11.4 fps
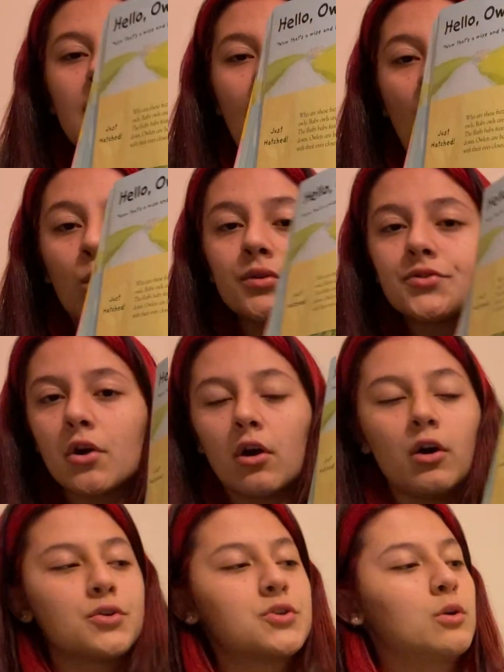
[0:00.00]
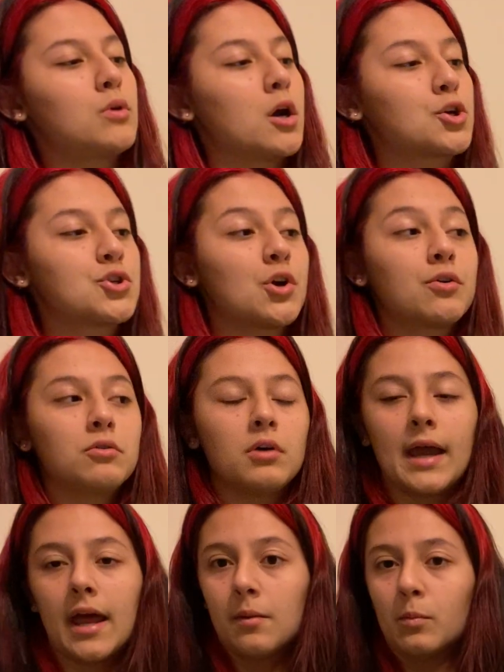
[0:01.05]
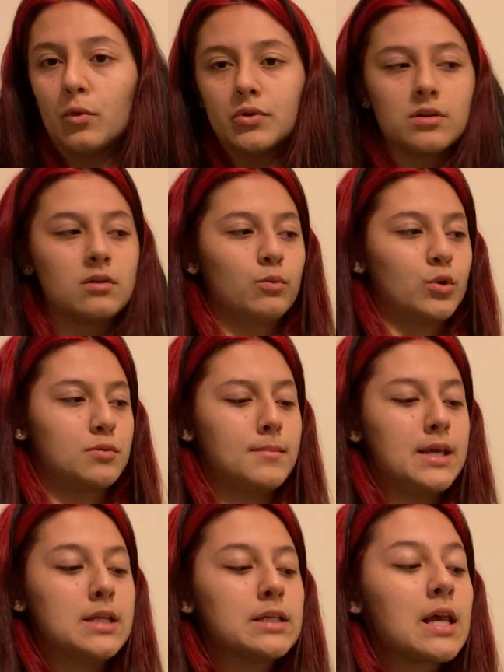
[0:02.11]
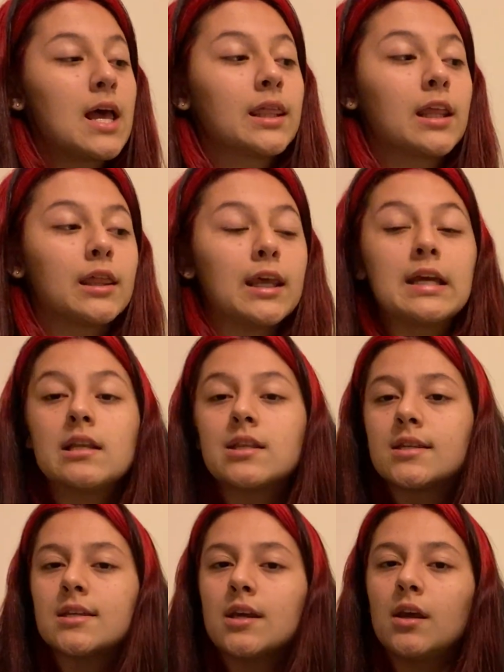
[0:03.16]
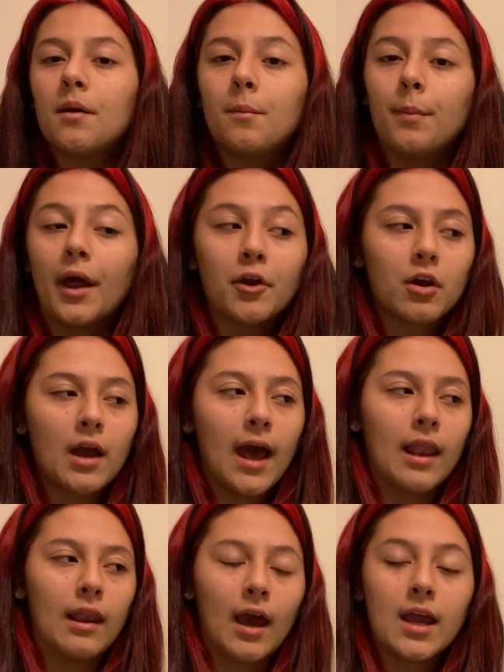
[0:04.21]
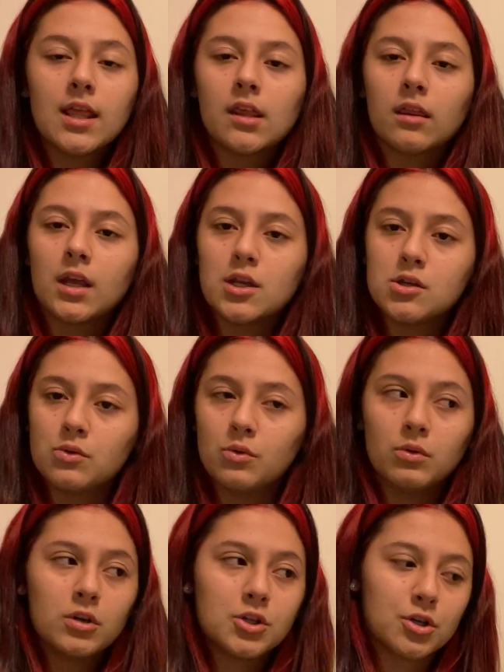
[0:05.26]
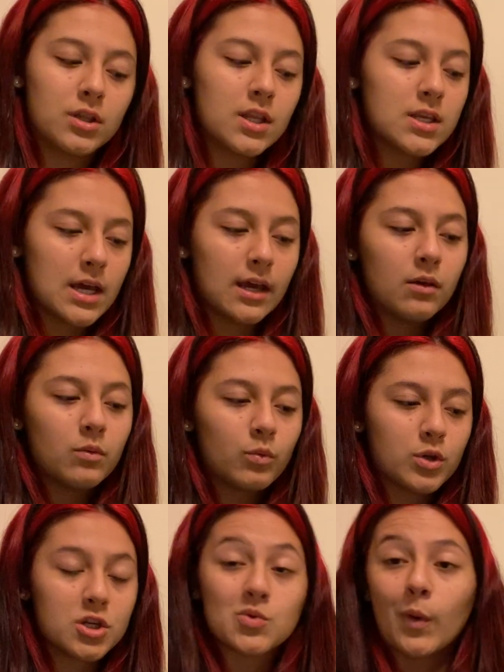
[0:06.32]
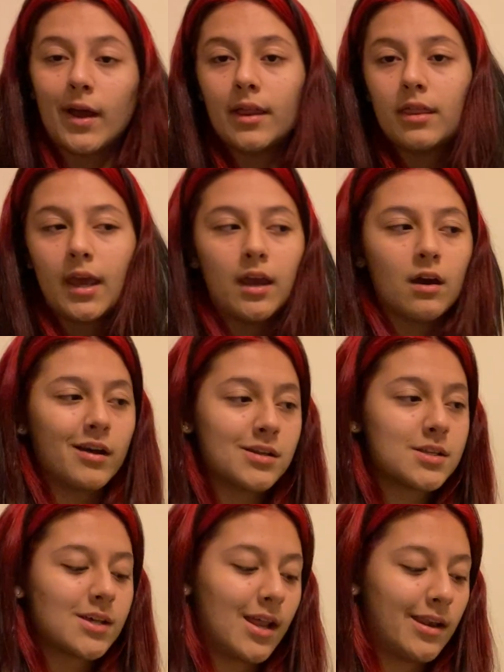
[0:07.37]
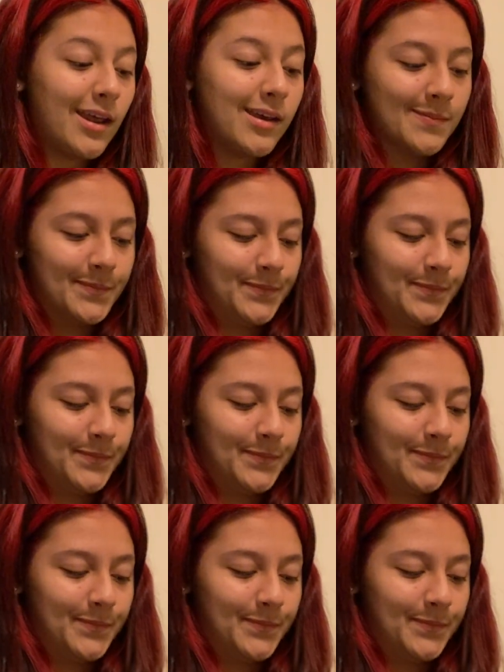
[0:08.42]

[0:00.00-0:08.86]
Owls are also nocturnal animals, which means that they can see better at night than they do during the day, which is why they hunt at night.